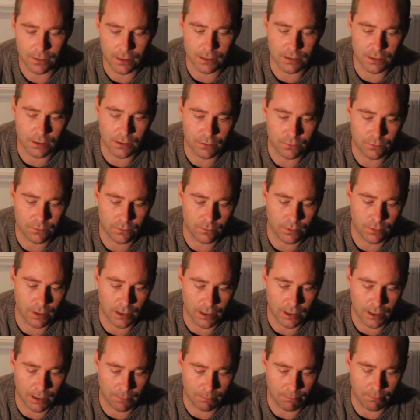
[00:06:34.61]
this is
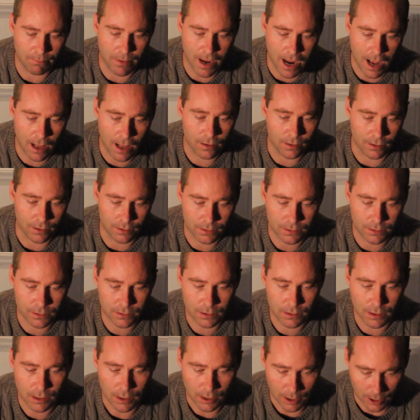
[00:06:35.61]
really
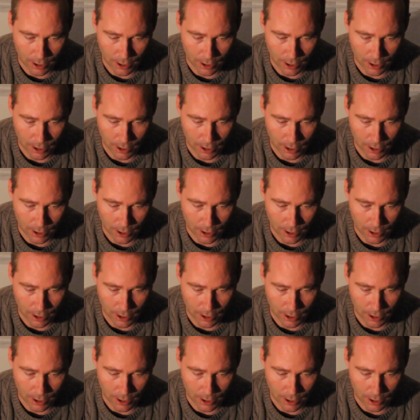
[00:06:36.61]
balanced.